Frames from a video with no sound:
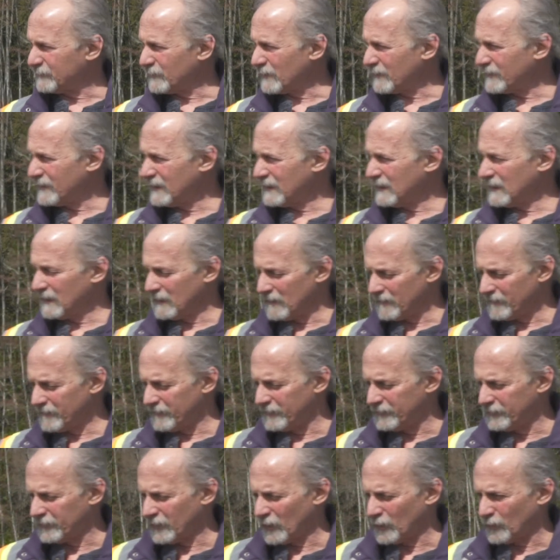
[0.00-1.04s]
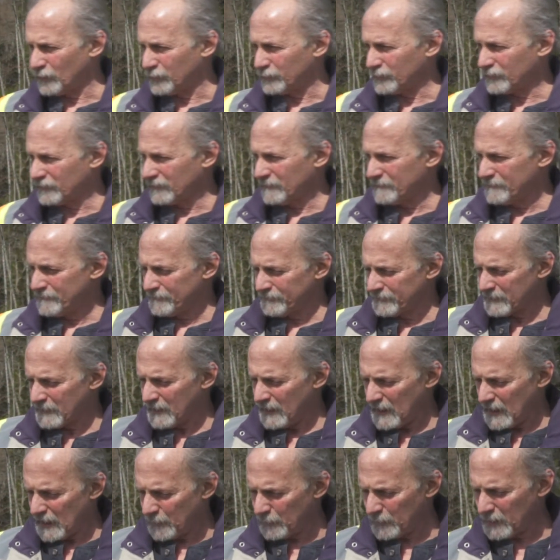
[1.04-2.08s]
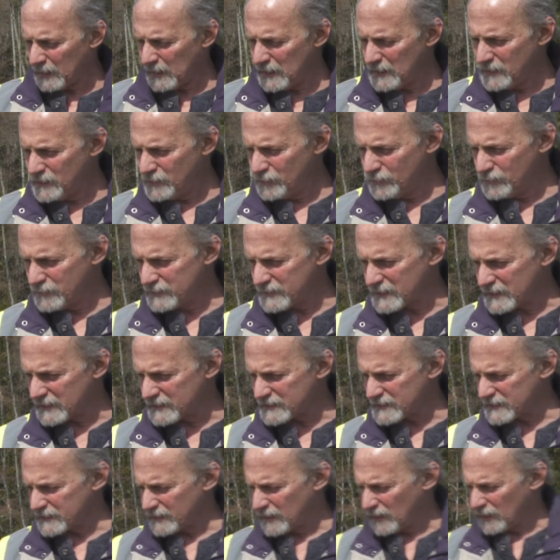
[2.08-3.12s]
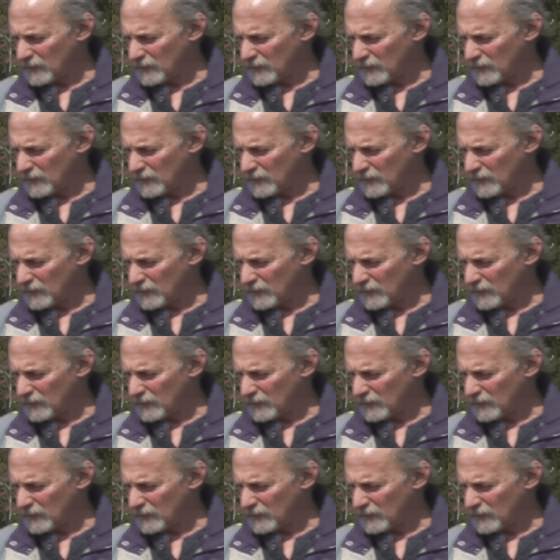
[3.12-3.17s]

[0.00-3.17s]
we're thinking of zones. And we're going to use this